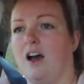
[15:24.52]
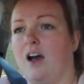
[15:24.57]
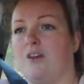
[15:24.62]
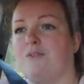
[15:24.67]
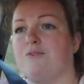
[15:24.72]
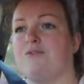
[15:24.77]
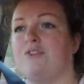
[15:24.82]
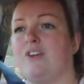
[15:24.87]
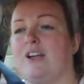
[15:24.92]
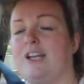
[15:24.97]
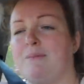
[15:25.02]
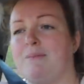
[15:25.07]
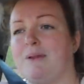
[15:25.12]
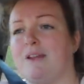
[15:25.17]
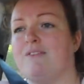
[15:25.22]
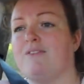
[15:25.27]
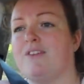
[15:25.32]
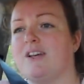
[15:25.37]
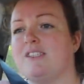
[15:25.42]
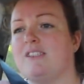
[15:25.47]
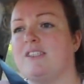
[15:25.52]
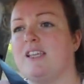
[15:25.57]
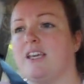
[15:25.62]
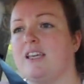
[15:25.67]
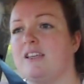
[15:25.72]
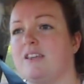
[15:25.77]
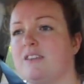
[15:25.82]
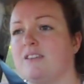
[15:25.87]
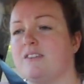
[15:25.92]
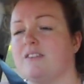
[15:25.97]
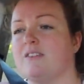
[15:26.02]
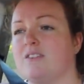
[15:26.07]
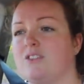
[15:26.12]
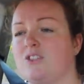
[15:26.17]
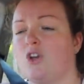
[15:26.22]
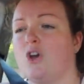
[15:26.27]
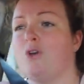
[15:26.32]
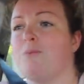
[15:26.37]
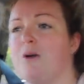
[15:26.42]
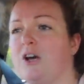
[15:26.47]
I've really been investing
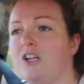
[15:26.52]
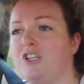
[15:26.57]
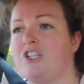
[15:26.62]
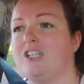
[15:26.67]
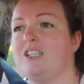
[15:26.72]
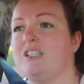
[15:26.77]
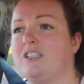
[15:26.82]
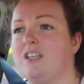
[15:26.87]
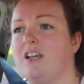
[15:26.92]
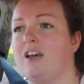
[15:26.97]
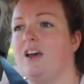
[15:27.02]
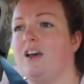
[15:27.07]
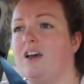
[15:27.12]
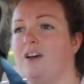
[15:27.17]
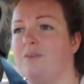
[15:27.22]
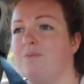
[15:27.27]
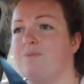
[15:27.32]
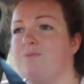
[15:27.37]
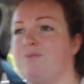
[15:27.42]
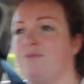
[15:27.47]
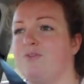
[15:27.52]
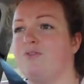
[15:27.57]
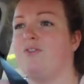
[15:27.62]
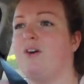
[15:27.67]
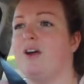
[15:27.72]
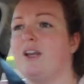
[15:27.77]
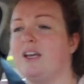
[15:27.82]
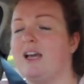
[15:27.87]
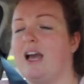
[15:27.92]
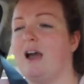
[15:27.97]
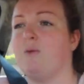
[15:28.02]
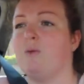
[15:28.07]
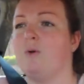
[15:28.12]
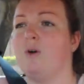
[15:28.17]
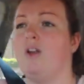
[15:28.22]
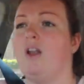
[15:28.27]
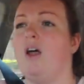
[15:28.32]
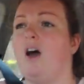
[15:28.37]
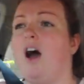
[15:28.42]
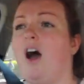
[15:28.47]
so much into finding out
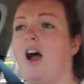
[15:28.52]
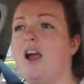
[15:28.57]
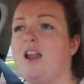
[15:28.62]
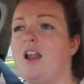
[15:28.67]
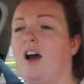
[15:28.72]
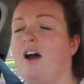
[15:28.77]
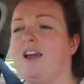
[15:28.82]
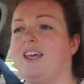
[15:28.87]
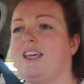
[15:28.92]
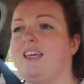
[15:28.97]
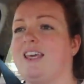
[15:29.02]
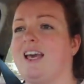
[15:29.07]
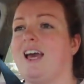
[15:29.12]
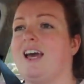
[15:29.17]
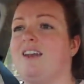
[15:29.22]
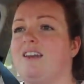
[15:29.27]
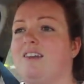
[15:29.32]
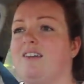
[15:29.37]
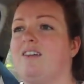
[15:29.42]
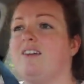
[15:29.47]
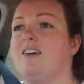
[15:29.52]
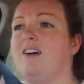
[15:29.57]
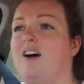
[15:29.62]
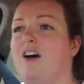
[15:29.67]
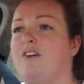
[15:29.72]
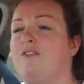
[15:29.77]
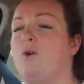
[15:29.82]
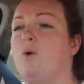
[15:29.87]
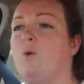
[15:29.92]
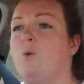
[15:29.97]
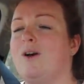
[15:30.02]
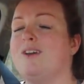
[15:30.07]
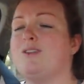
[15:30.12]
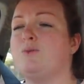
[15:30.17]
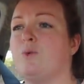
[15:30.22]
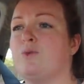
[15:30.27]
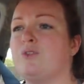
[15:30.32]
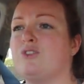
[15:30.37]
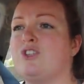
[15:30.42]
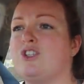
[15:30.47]
what I like and I've
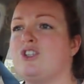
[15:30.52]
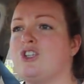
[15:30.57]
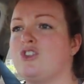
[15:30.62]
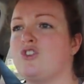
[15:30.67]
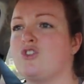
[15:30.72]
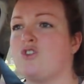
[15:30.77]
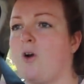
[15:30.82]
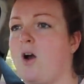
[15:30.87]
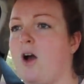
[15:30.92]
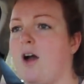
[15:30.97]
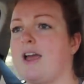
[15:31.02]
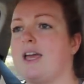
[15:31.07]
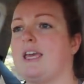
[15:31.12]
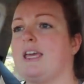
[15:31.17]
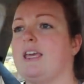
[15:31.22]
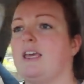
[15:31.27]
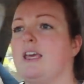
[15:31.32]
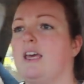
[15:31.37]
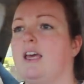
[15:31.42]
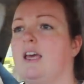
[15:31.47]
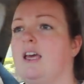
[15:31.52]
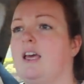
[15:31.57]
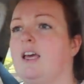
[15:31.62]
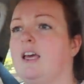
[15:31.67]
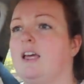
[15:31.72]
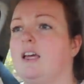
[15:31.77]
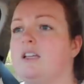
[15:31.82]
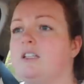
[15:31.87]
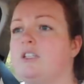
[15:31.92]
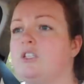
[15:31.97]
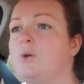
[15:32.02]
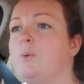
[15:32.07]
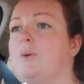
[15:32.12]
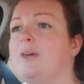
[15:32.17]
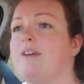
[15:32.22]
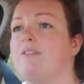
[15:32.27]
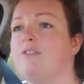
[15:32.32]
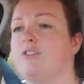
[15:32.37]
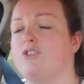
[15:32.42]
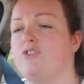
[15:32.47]
always wanted to try
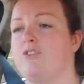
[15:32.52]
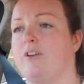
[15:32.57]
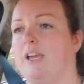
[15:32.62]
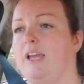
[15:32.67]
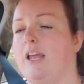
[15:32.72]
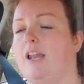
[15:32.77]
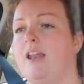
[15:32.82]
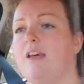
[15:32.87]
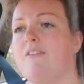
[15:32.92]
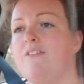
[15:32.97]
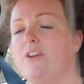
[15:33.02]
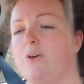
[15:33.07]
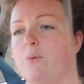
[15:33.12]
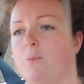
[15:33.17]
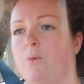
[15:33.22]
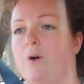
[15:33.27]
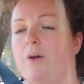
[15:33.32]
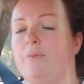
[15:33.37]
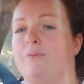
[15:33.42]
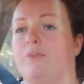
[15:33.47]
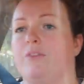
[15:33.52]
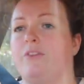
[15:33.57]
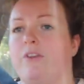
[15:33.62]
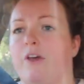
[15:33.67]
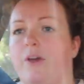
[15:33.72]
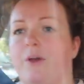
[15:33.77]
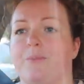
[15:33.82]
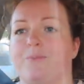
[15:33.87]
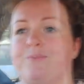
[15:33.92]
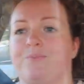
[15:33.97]
doing a retreat and never done one so